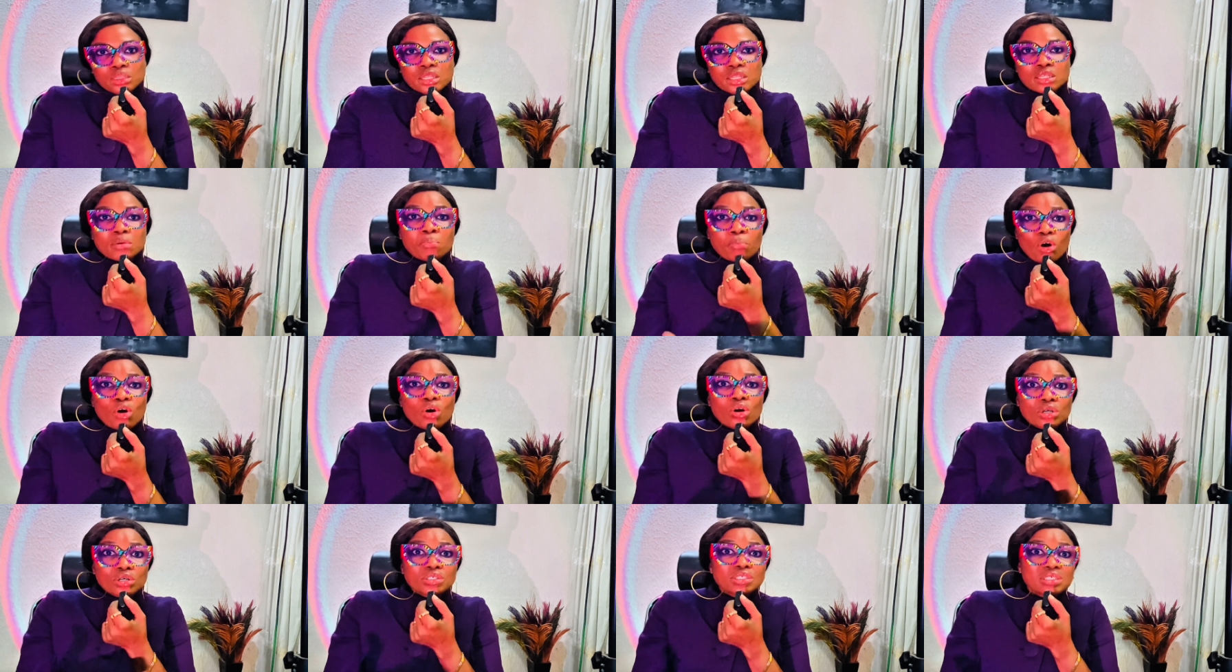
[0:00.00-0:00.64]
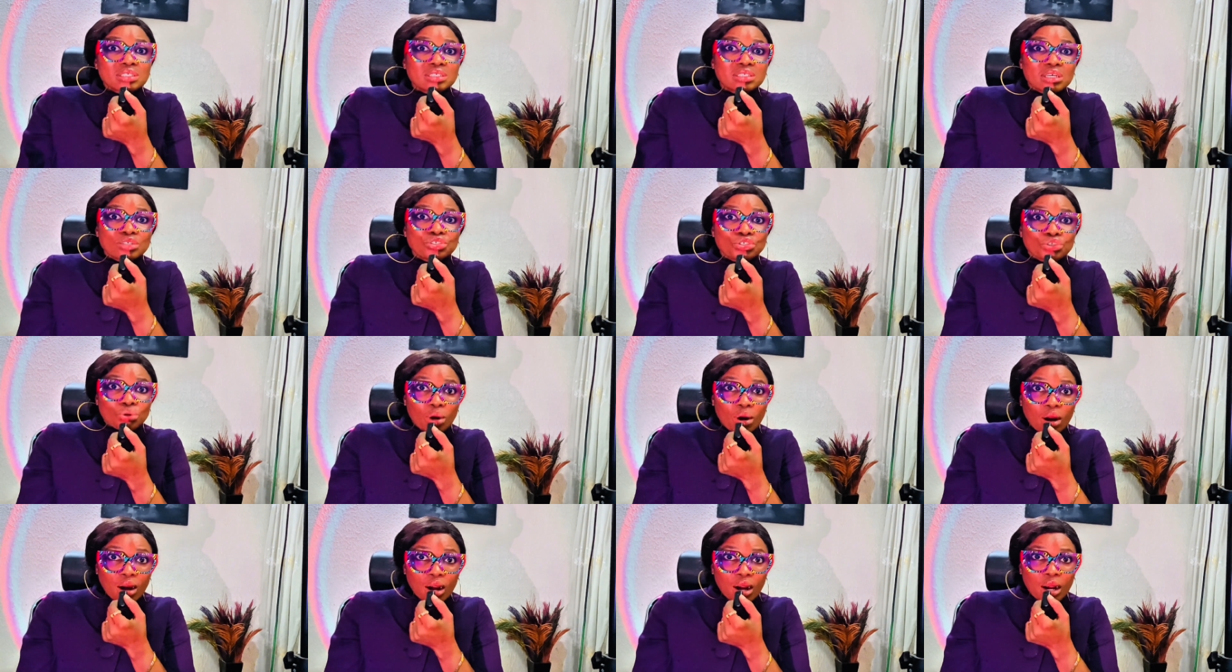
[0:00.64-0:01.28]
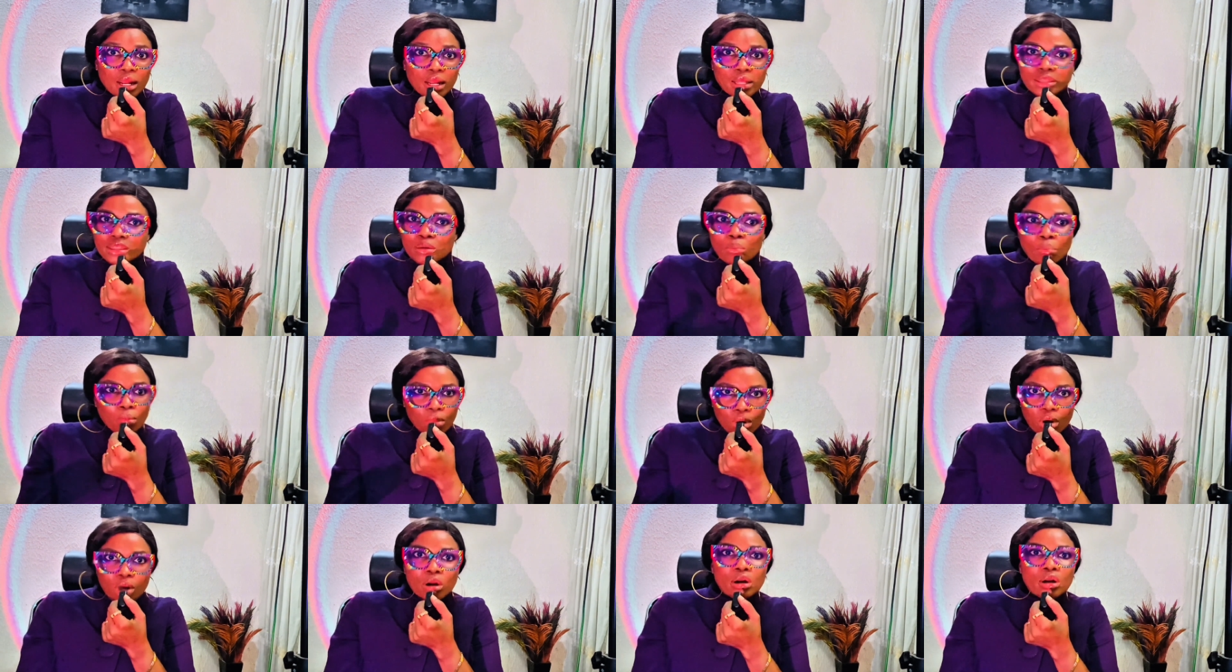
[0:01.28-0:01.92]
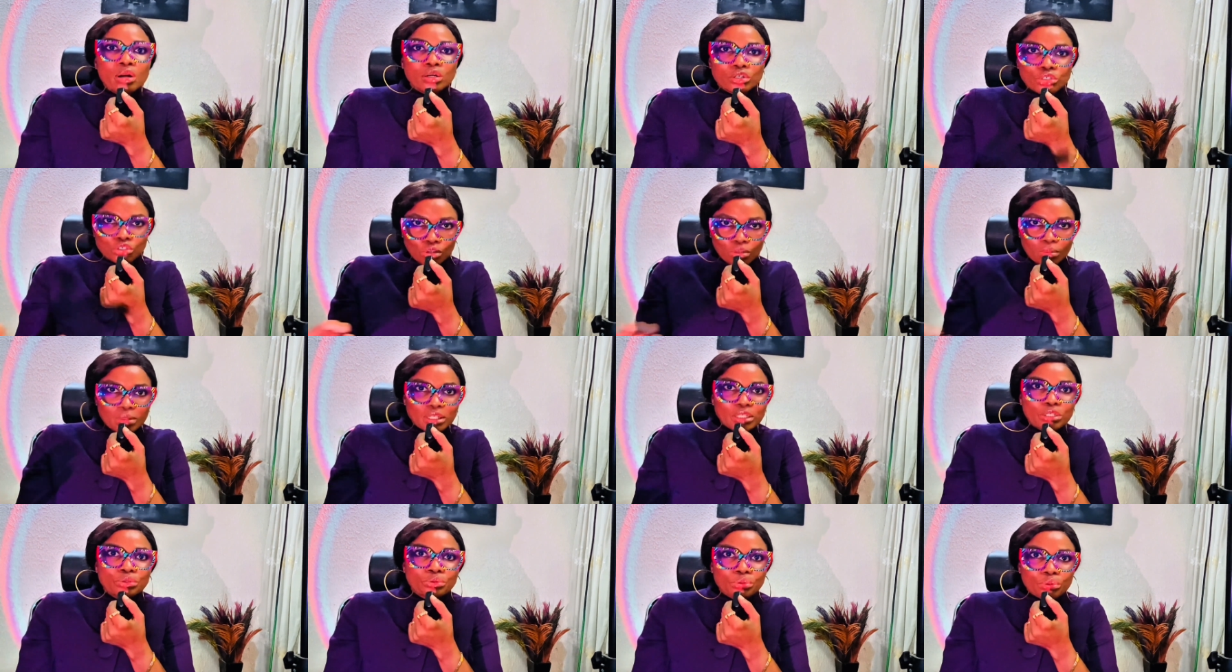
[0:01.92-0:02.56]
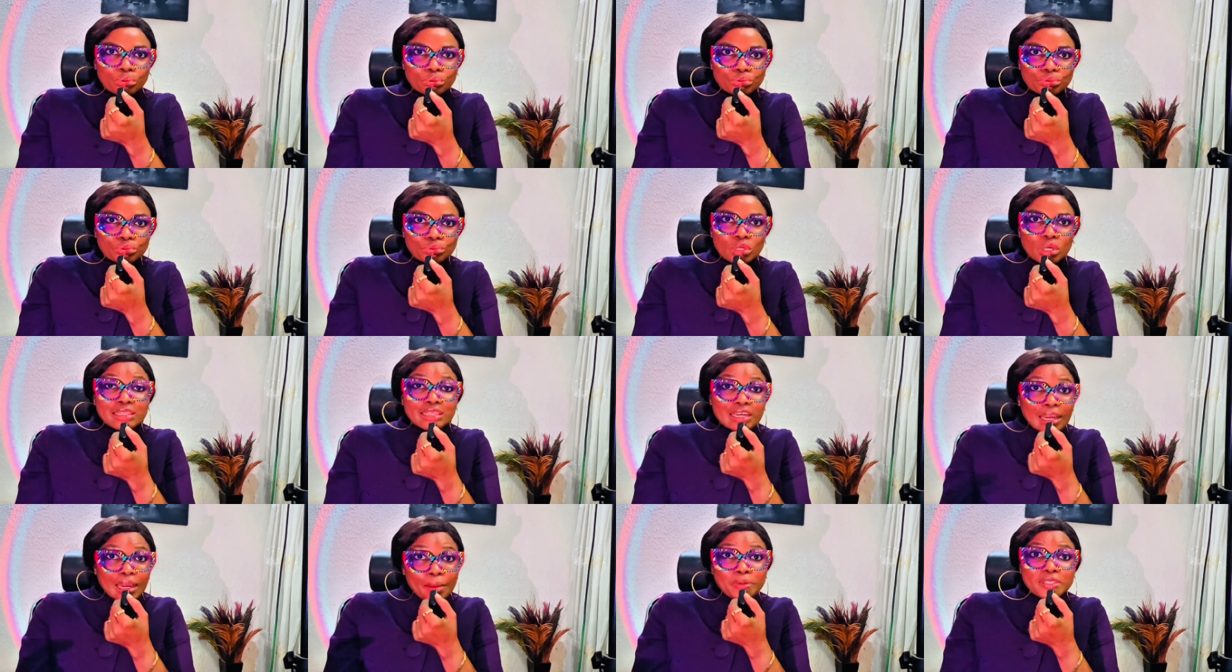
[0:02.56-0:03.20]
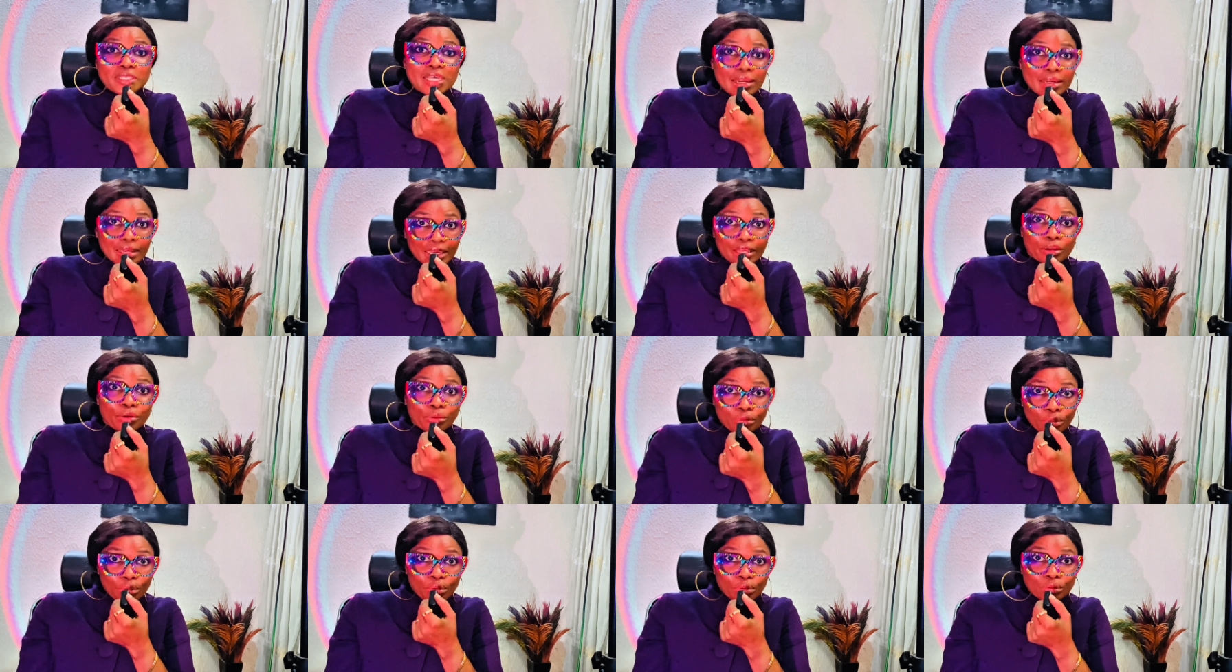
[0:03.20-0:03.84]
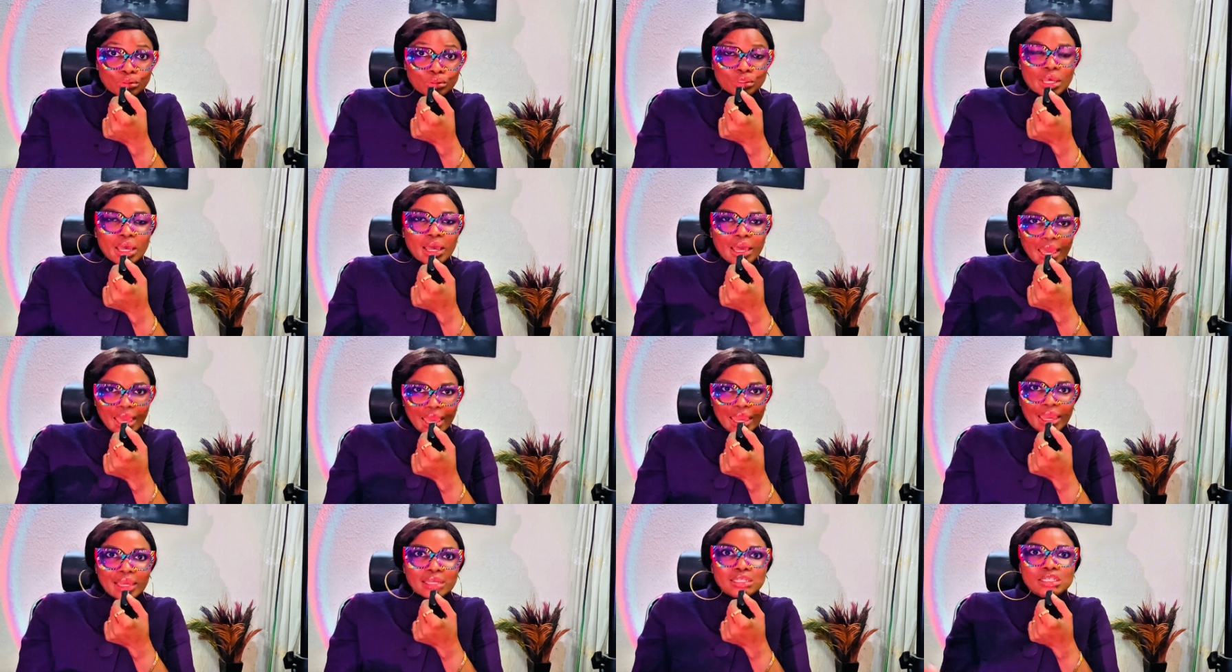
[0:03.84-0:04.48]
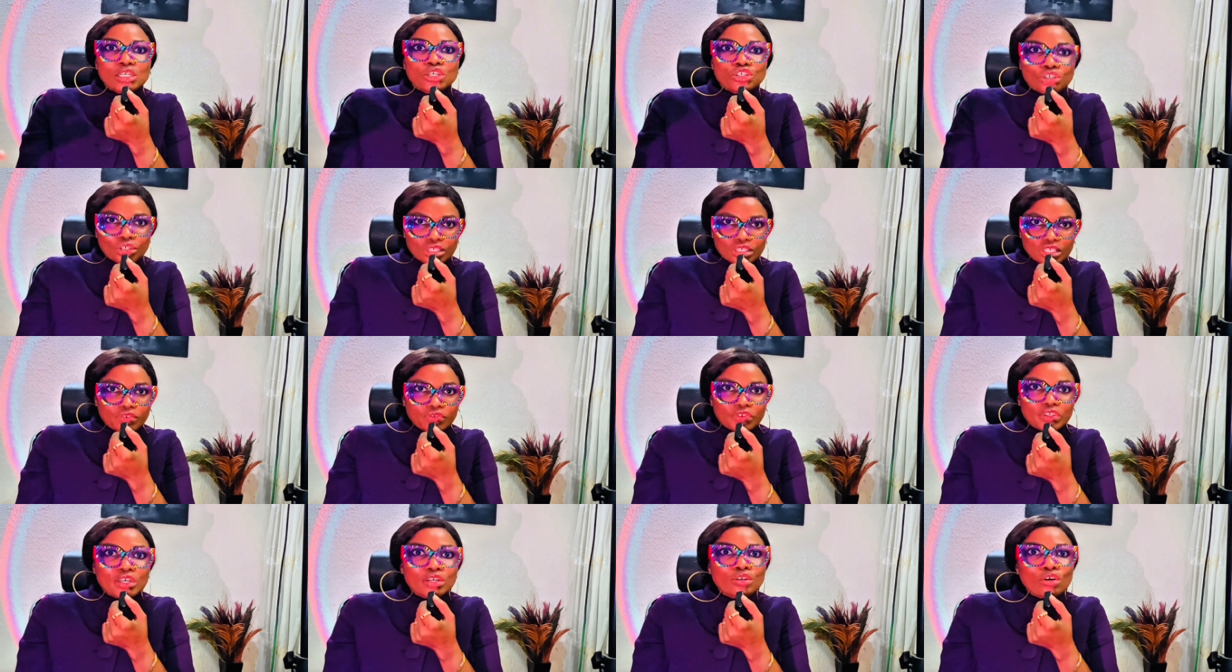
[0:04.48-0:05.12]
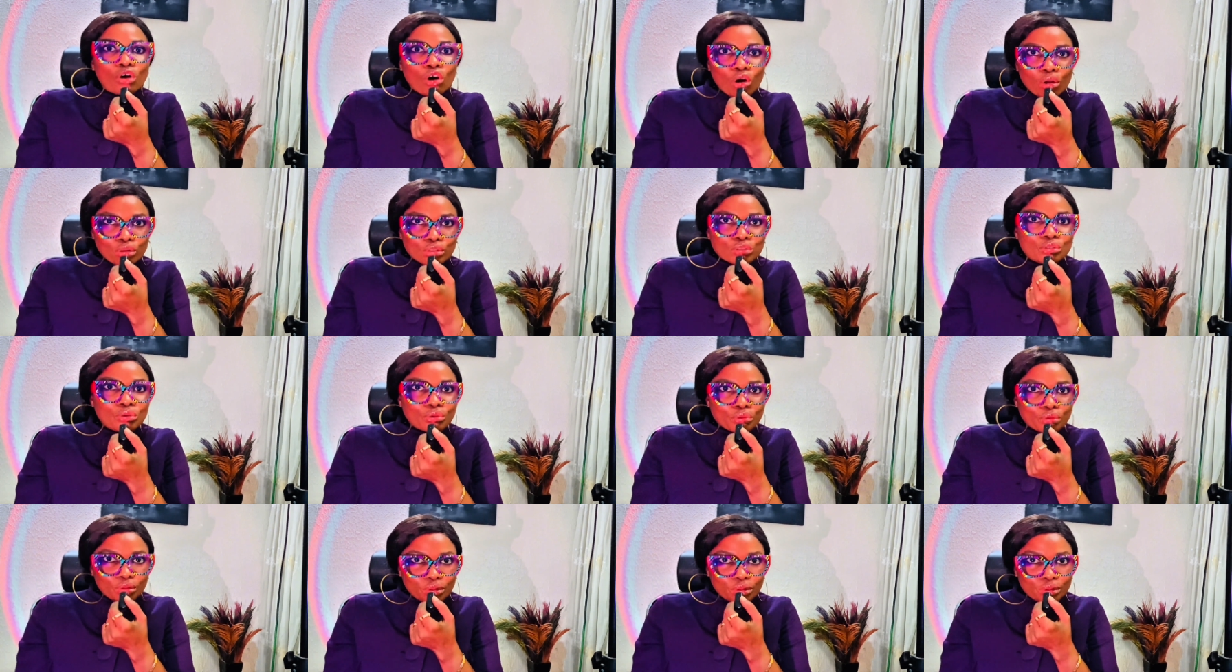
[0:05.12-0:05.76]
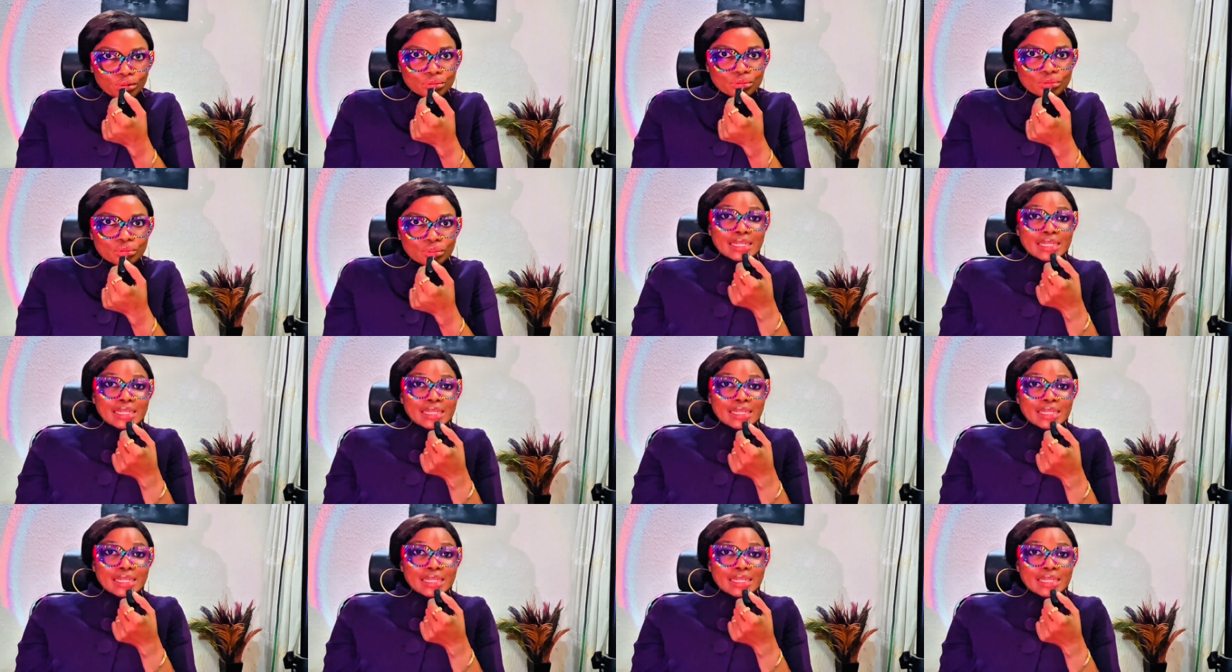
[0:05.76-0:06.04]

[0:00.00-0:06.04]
The more consistent you are, the more your money grows. The capital gain grows and your dividend also grows.